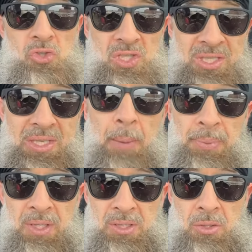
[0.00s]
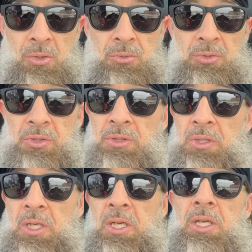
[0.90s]
are stepping stones.
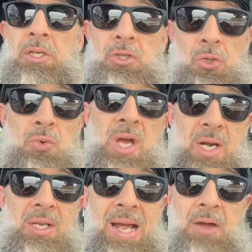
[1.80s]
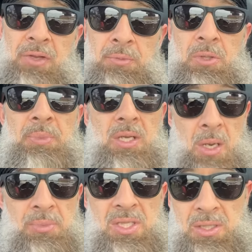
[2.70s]
Do not allow them to
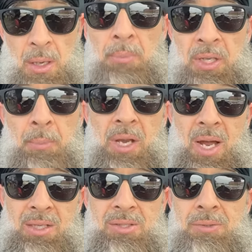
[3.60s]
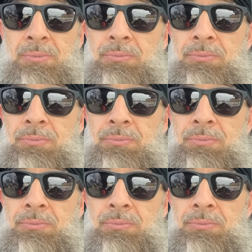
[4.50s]
become stumbling blocks.